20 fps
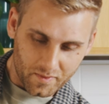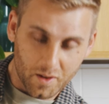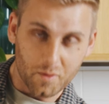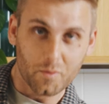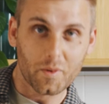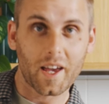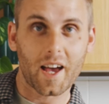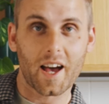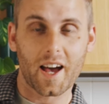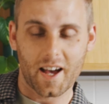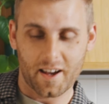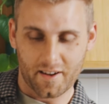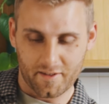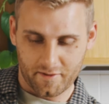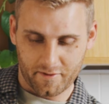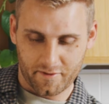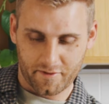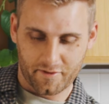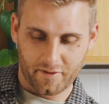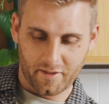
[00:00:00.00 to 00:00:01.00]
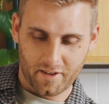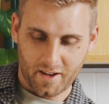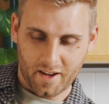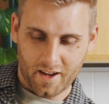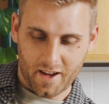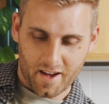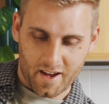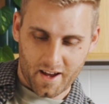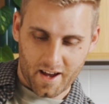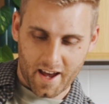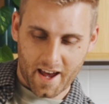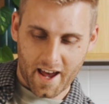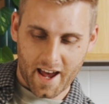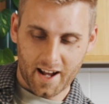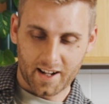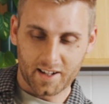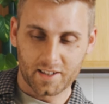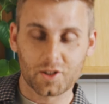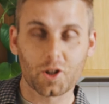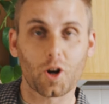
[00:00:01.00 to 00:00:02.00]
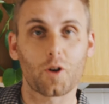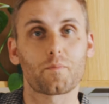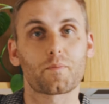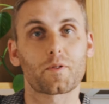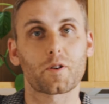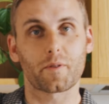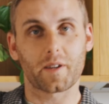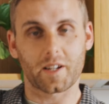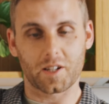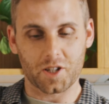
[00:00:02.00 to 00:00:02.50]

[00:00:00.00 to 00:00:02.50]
We have our top brewing